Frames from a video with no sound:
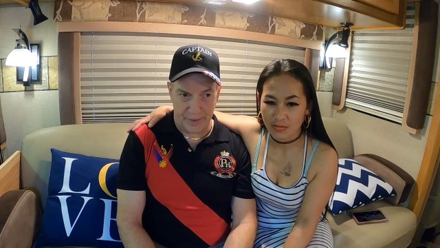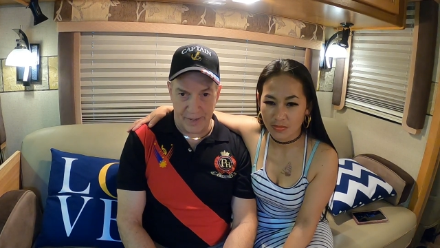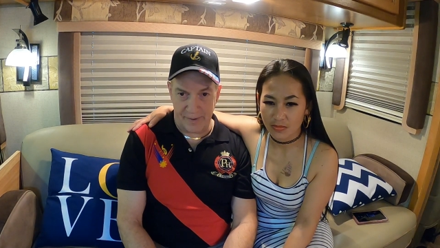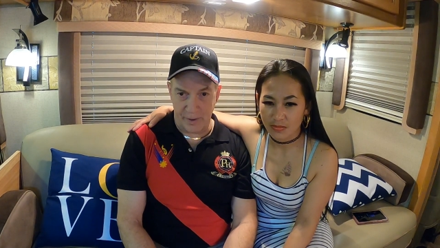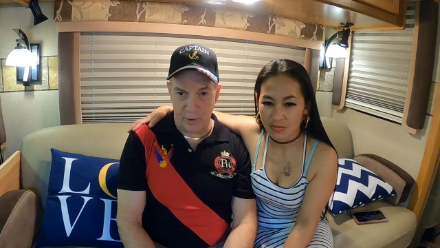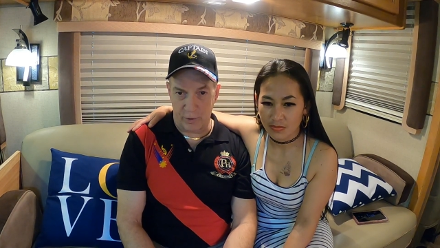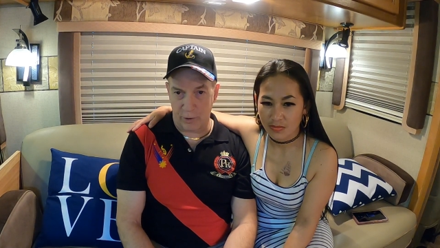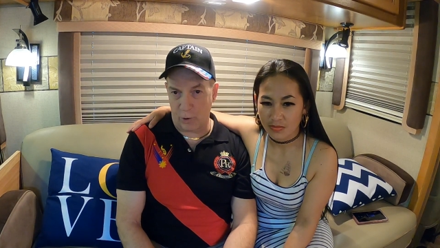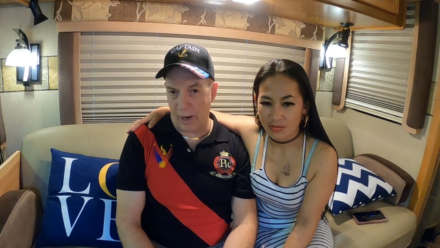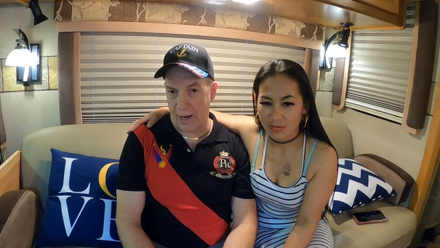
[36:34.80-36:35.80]
Speaker 1: issues,
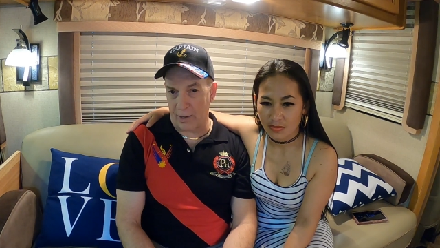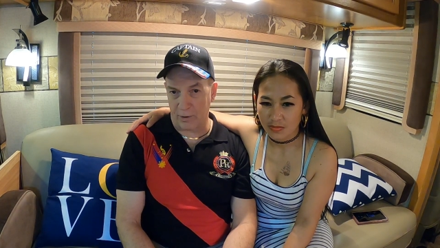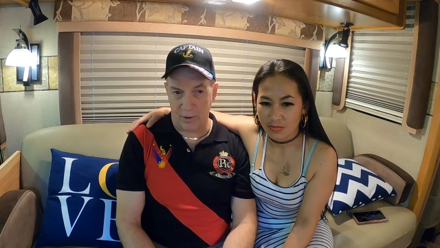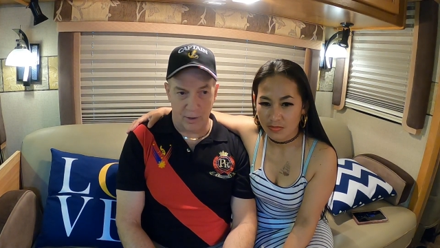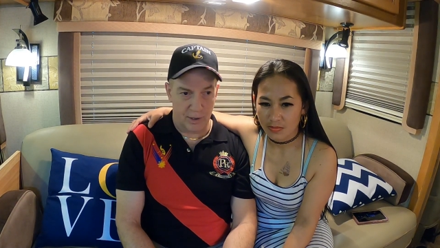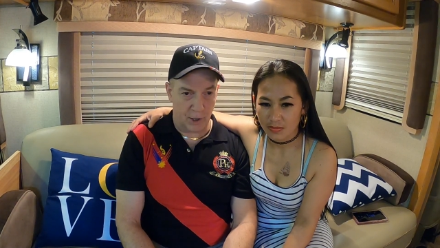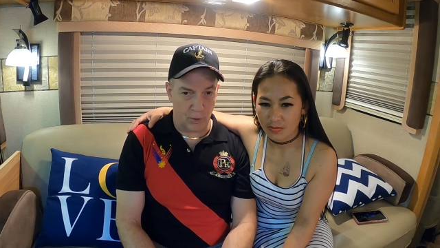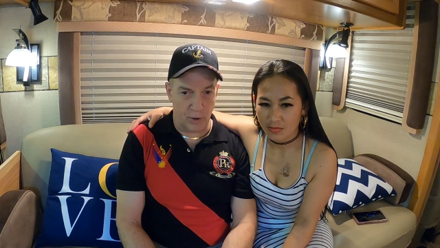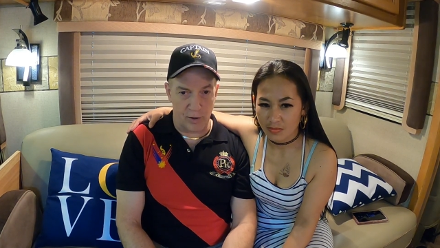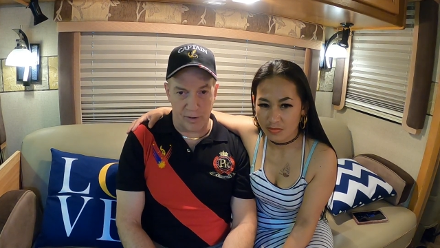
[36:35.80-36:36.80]
cracks,
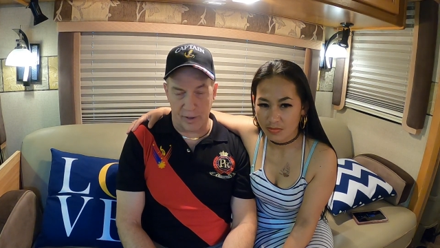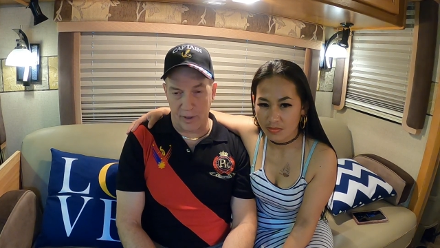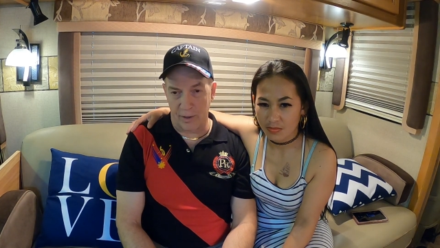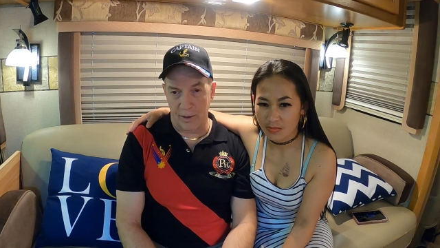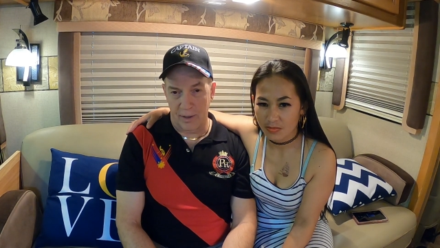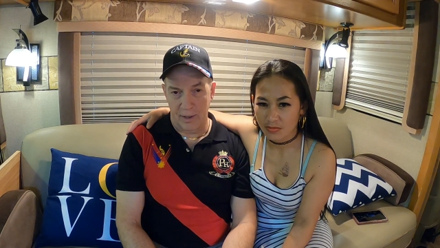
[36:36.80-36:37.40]
corrosion,